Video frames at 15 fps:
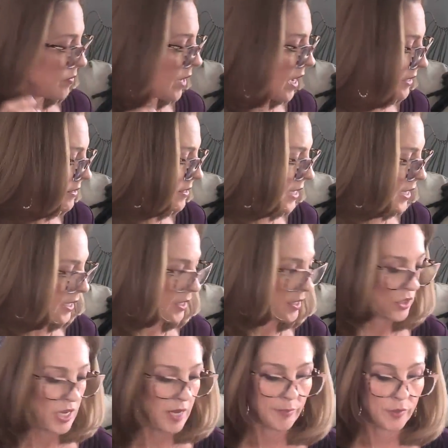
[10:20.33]
Isaiah
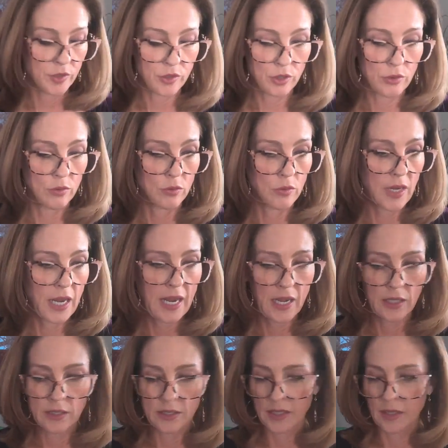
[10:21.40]
chapter 2
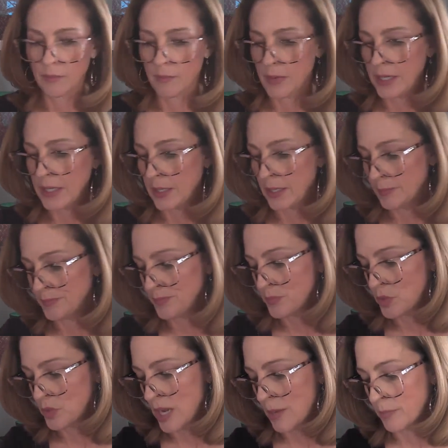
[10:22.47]
and in Micah
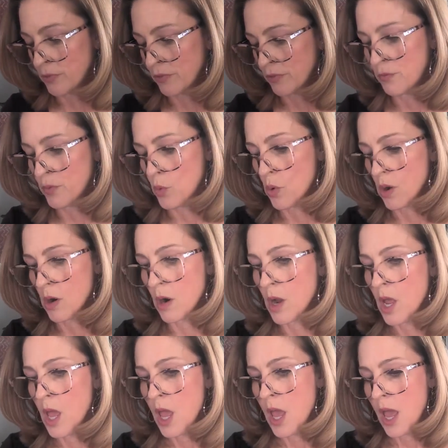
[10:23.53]
chapter 4.
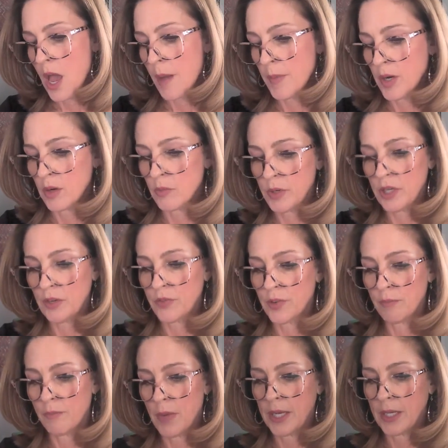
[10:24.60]
I'm going to read
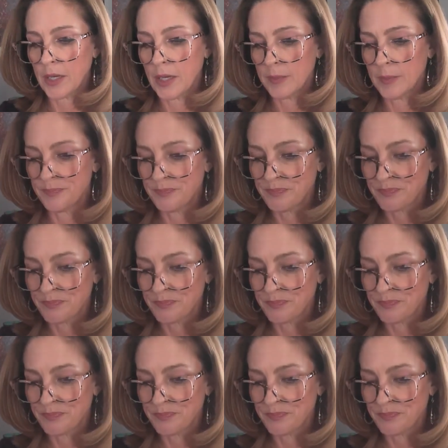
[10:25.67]
from Micah.